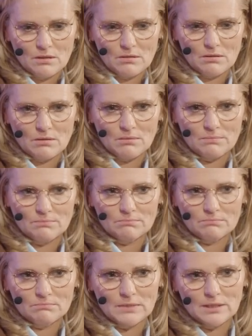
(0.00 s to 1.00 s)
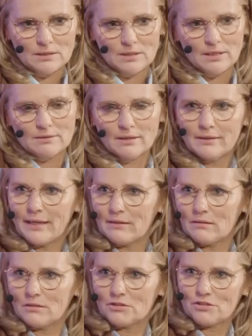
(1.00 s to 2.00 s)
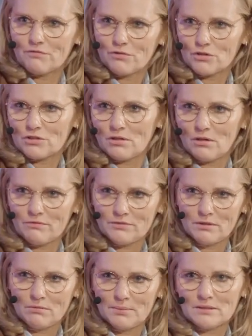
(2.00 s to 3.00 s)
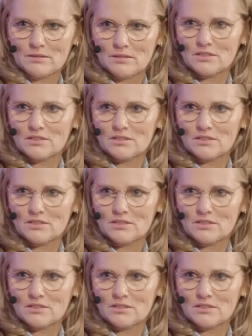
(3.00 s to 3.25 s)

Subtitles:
I think the Netherlands, the first half, they were better.